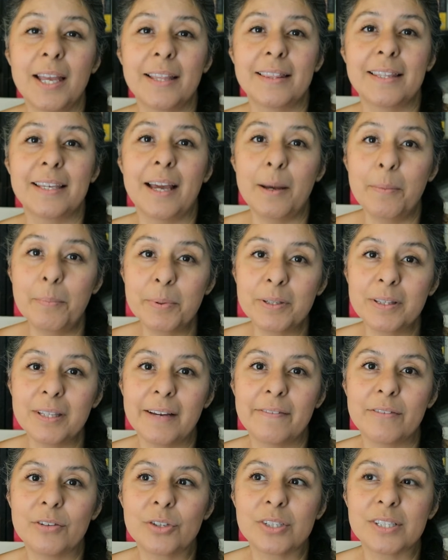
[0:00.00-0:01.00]
the upper
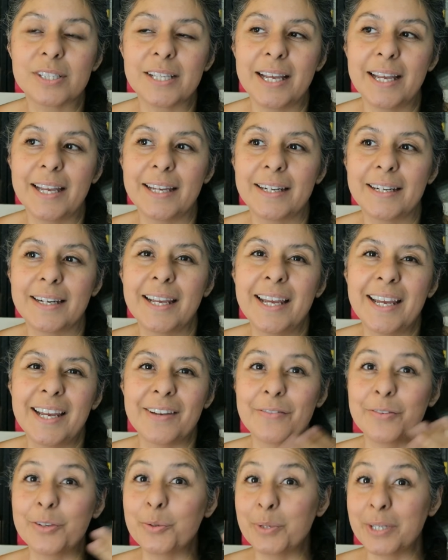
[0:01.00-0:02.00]
levels. And
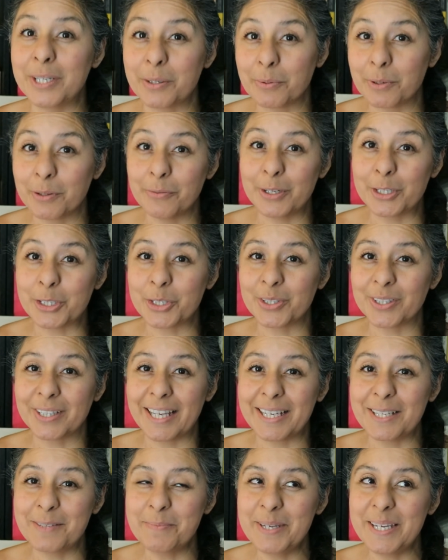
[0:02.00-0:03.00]
if you need a refresher
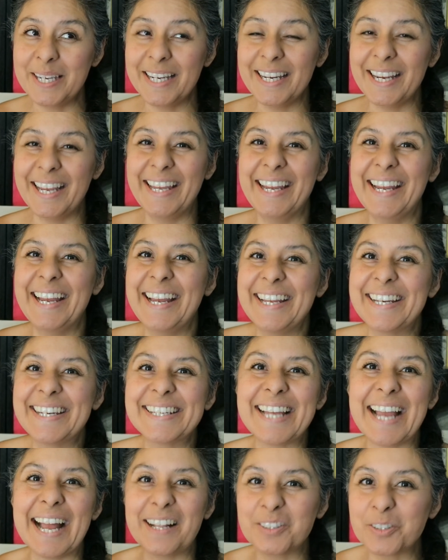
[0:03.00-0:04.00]
like me
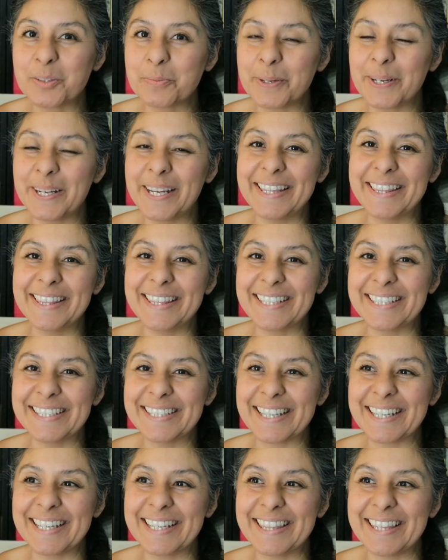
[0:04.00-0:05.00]
in algebra and
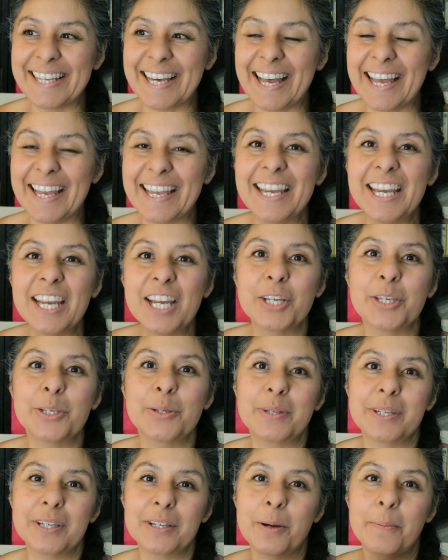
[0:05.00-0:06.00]
things like that,
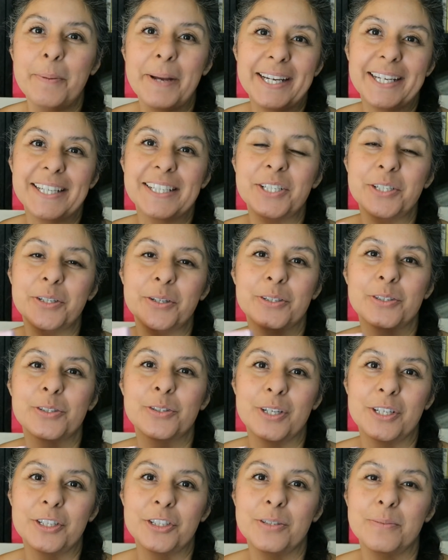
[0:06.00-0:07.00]
you can go back into your
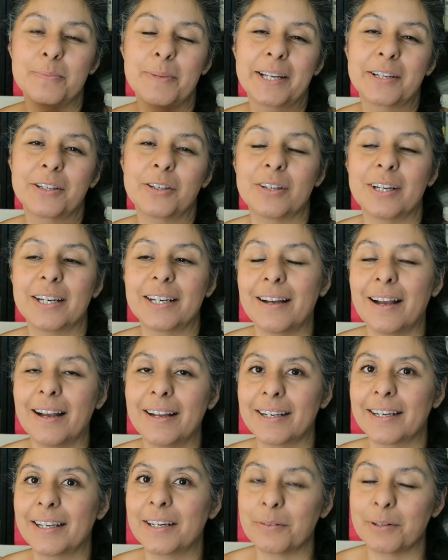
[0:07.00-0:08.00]
instruction manual and
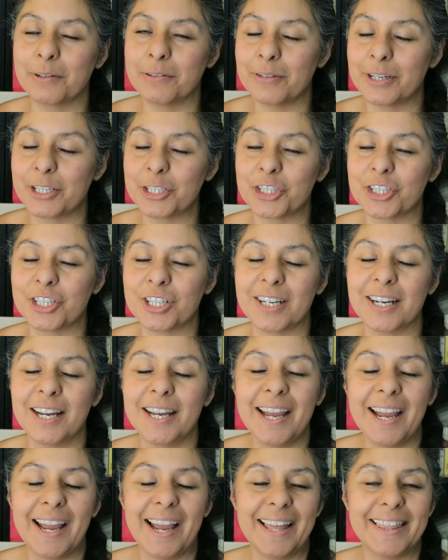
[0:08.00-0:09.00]
kind of get a refresher
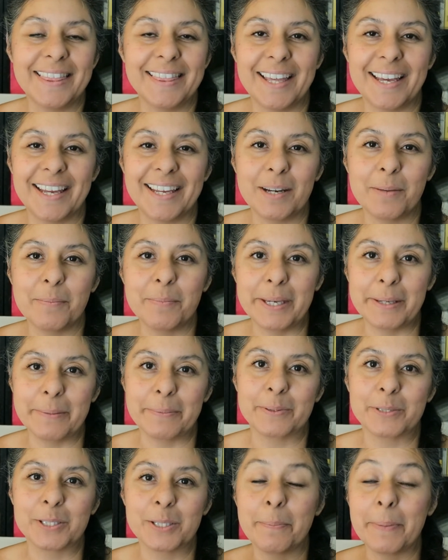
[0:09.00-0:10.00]
and then be
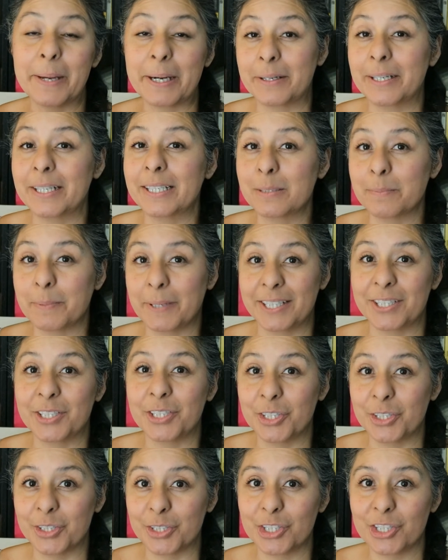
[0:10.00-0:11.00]
able to better explain
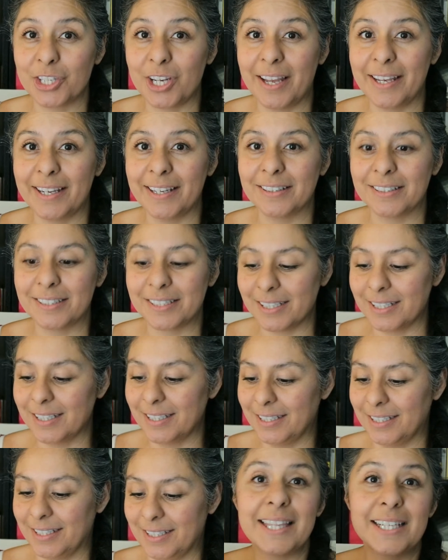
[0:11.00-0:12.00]
to your child.
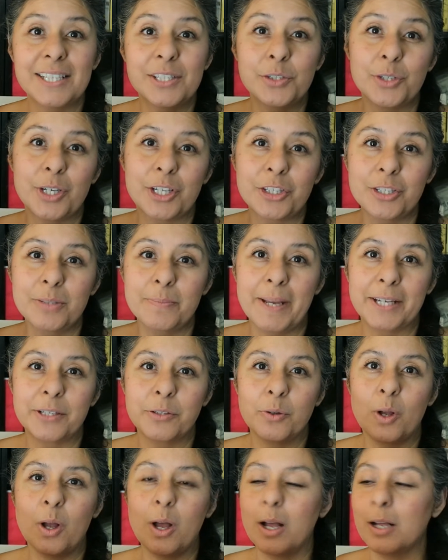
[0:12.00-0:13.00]
The instruction
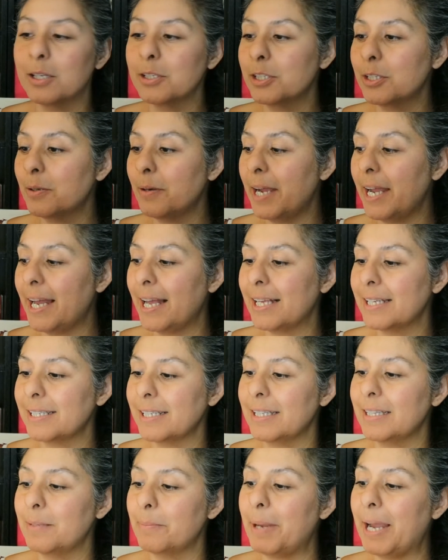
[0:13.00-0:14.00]
manual also has
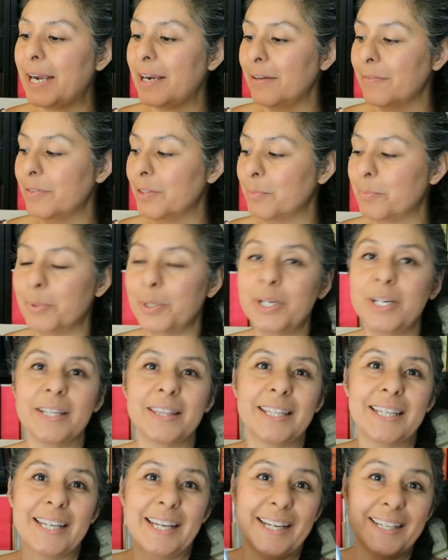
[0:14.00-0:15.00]
in the back of the
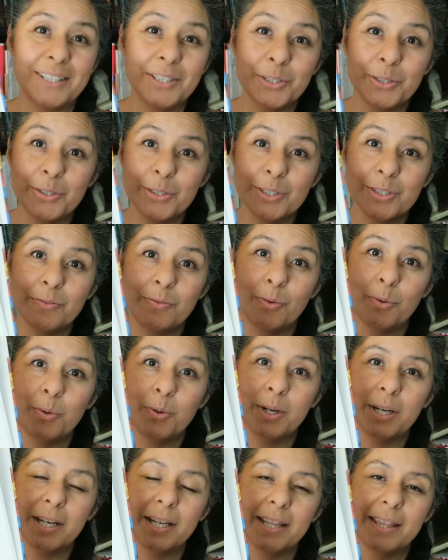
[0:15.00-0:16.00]
book the answers
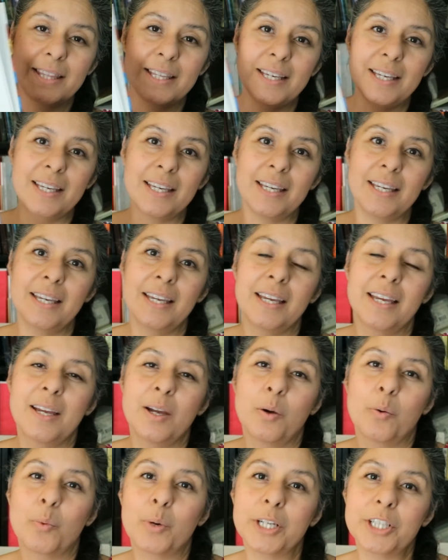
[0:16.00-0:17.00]
for the
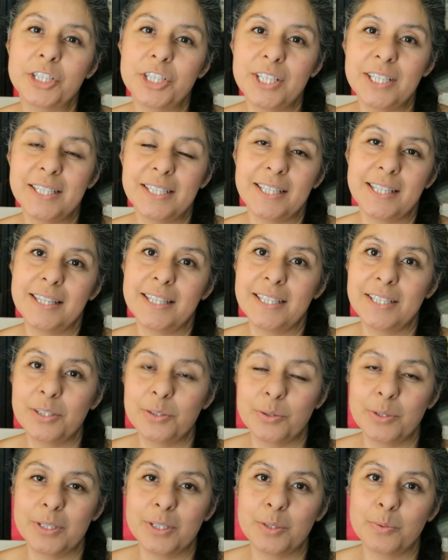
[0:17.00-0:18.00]
worksheets that the
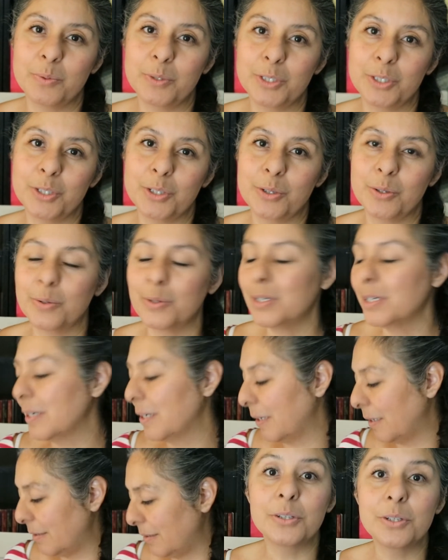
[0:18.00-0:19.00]
students will do,
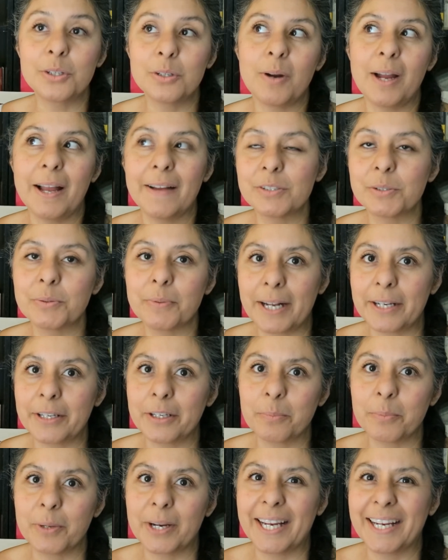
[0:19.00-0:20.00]
so you don't have to rack
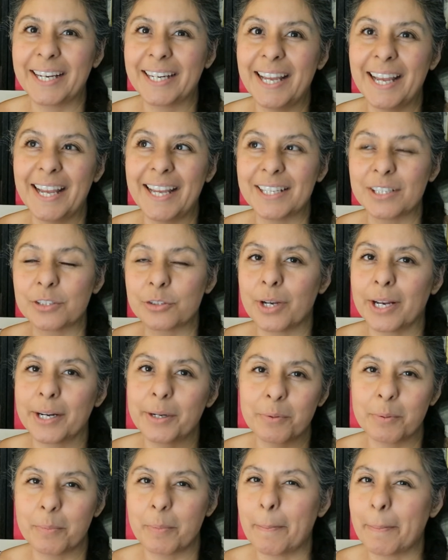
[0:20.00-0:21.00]
your brain and try
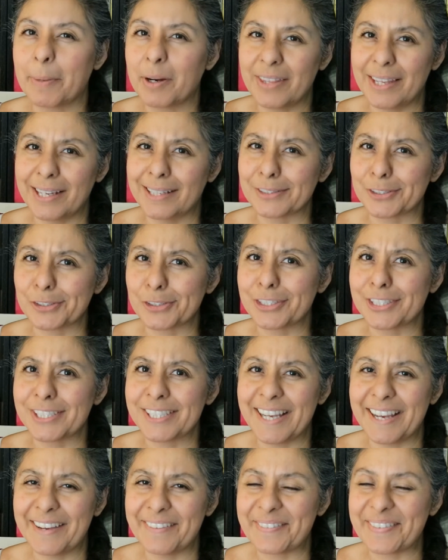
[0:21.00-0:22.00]
to remember the answers
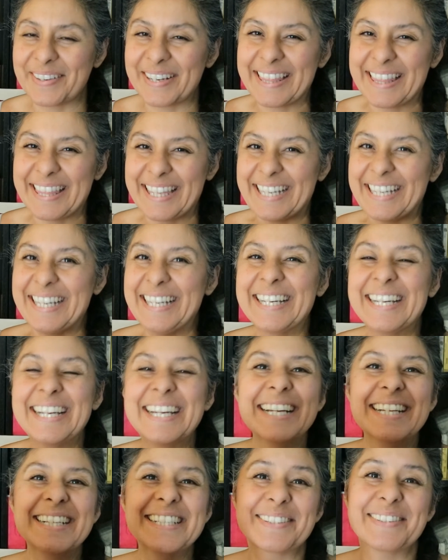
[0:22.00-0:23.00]
to everything.
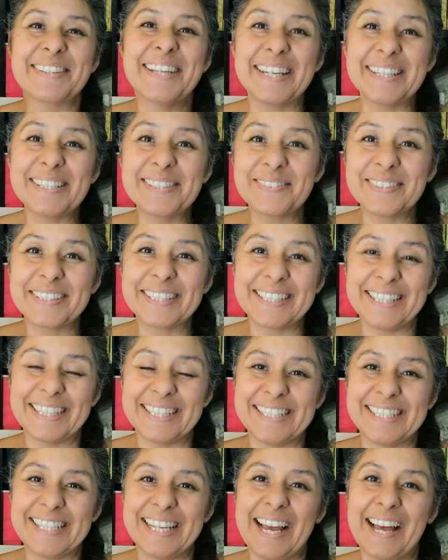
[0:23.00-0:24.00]
So that is really
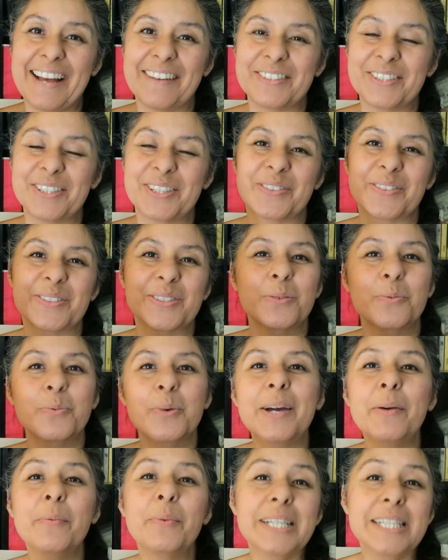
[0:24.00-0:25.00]
nice to have too. So
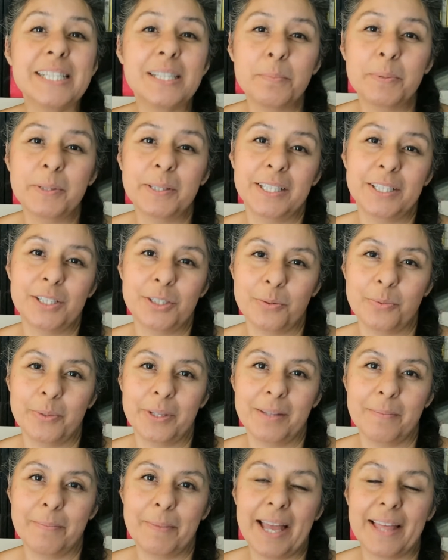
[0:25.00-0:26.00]
what we typically do
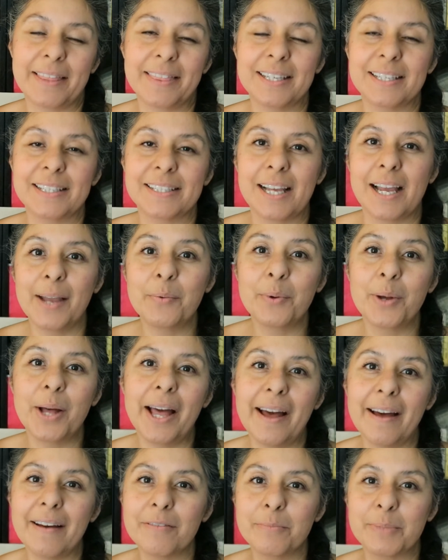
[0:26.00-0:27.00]
with the math is I will
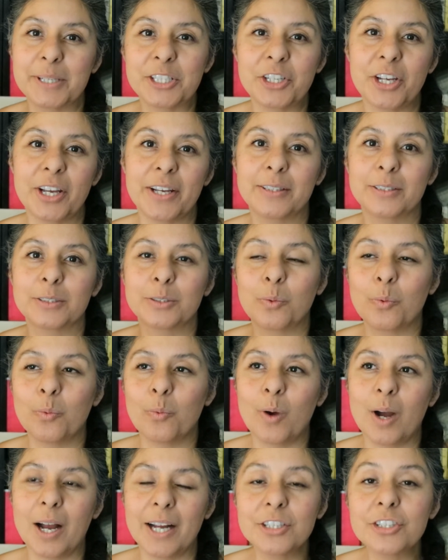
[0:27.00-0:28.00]
have my child
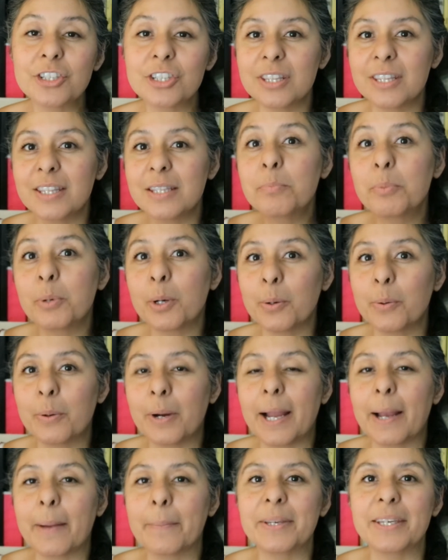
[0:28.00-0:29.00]
watch the
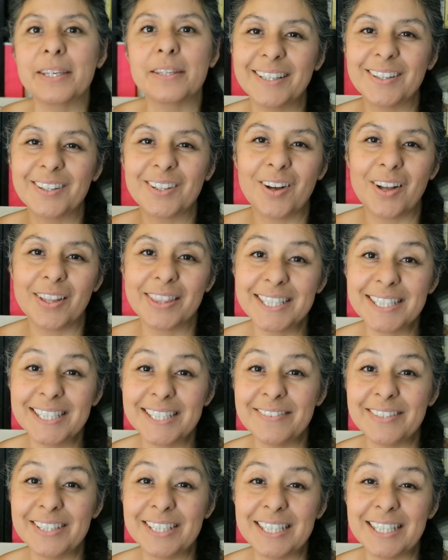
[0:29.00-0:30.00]
program either on the
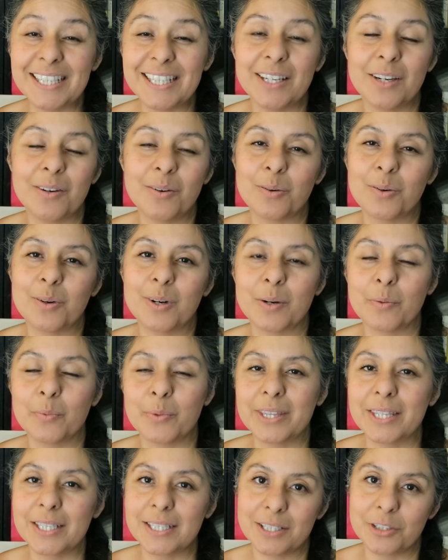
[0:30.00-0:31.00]
DVD or
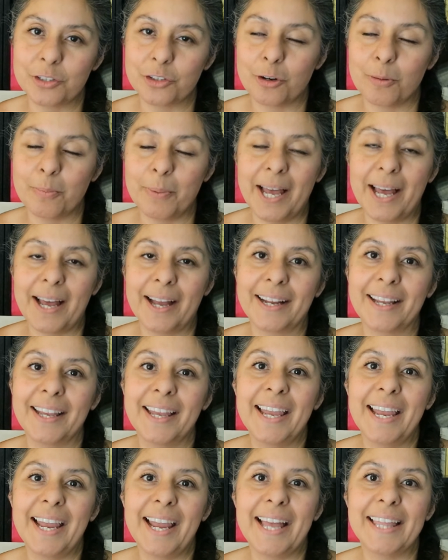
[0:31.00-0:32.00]
with the digital pack,
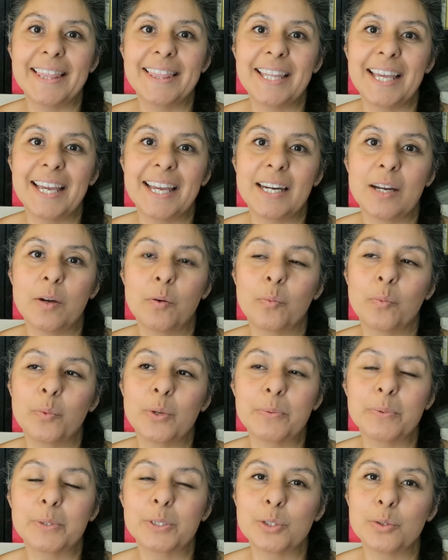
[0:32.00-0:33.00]
and then
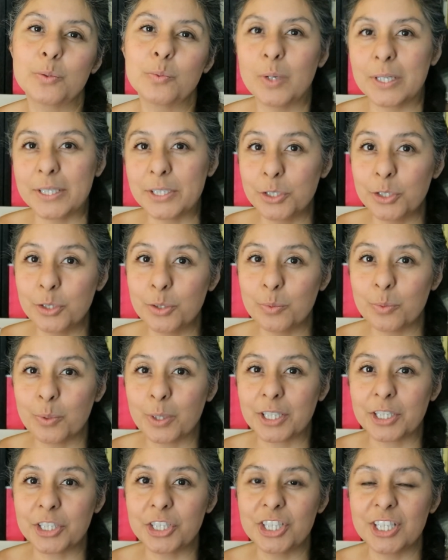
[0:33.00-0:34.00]
we will do 1 to 2
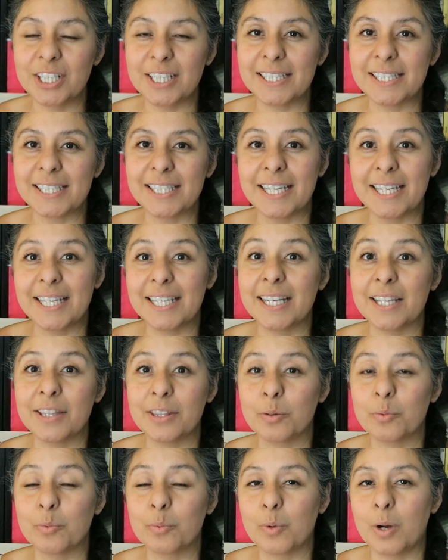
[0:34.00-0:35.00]
worksheets in
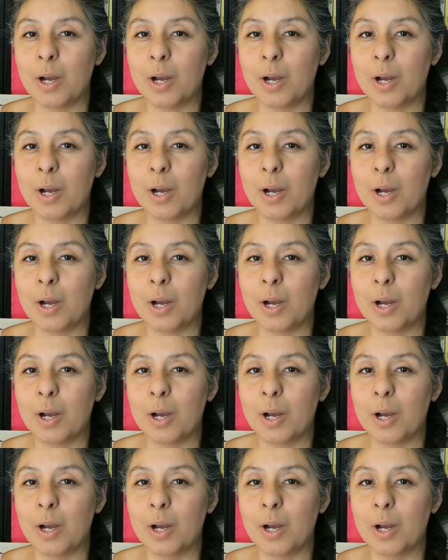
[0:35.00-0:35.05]
the